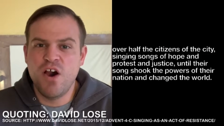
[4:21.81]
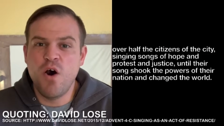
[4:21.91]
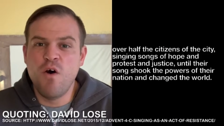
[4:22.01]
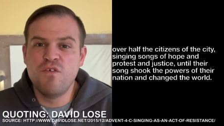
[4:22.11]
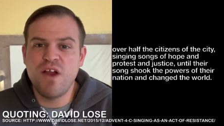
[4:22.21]

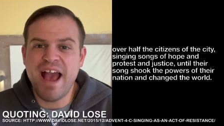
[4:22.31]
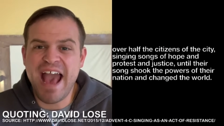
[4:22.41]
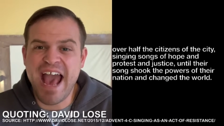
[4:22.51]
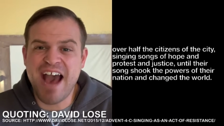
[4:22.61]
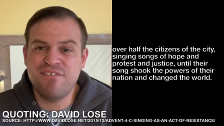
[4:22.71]
over
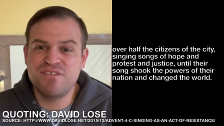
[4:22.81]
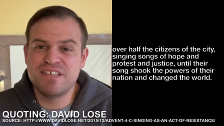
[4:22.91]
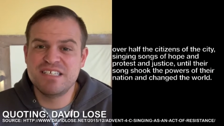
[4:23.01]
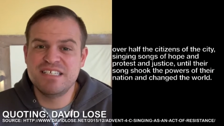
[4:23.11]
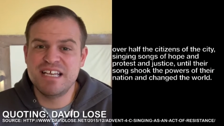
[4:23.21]
half
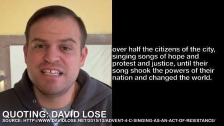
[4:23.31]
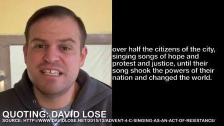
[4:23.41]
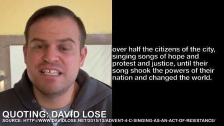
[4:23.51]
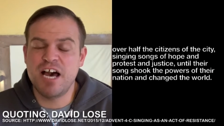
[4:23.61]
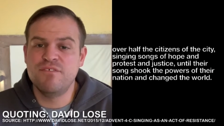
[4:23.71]
the
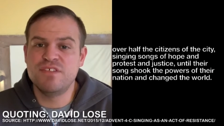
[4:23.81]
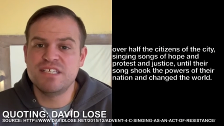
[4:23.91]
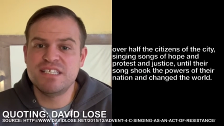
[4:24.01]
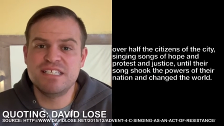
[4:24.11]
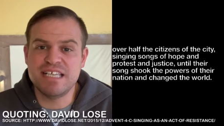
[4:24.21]
citizens of the
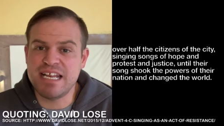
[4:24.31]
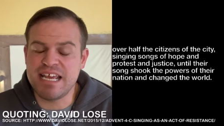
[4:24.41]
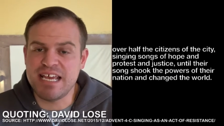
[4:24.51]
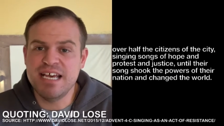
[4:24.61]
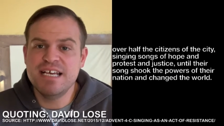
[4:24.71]

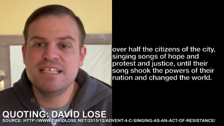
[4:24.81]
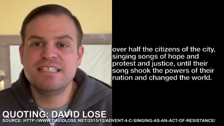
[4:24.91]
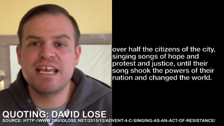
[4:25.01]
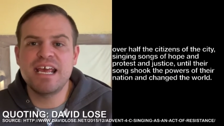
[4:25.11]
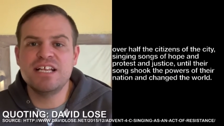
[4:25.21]
city
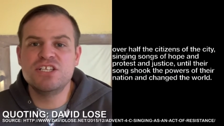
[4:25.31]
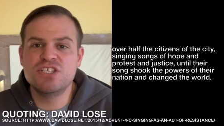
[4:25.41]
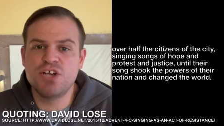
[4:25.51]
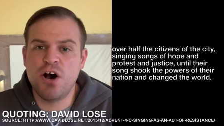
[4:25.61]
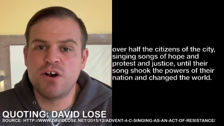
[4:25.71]
singing
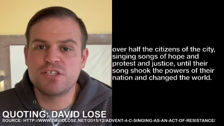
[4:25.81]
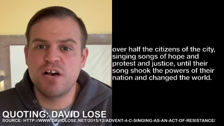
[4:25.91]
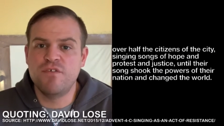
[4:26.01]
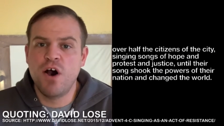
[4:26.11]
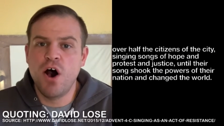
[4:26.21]
songs
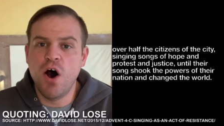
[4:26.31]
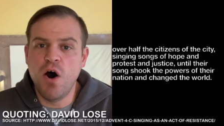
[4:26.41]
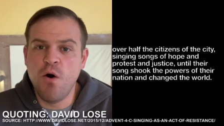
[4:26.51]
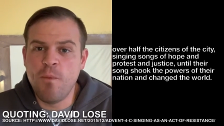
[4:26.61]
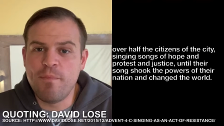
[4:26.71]
of
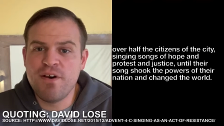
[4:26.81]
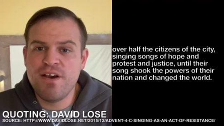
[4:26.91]
hope